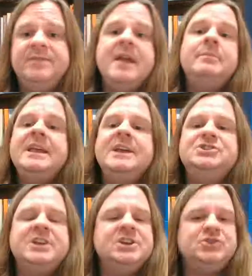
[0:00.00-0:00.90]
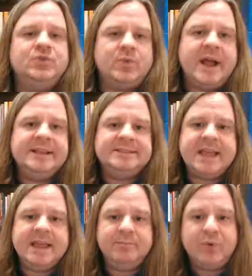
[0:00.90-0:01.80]
the Family Educational
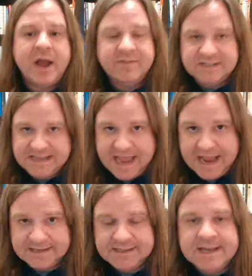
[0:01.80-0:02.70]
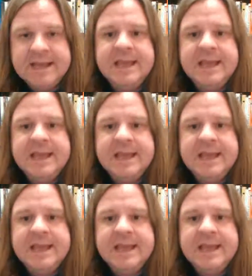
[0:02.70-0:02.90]
Rights and Privacy Act.